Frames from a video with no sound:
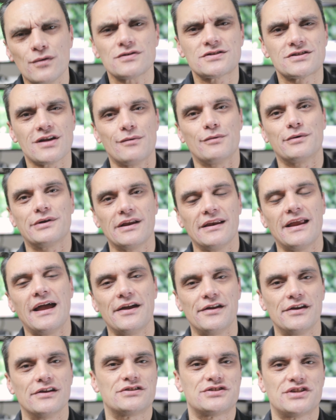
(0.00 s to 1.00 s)
also it would allow
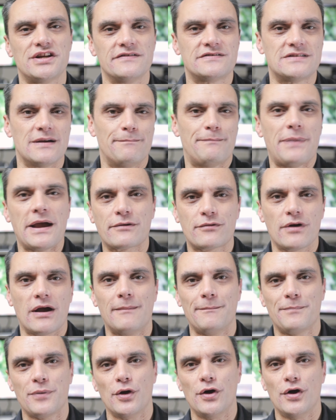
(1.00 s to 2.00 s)
you to achieve some
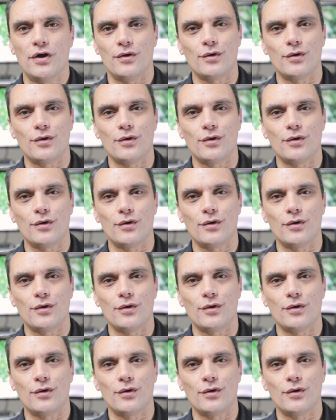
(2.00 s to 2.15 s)
background blur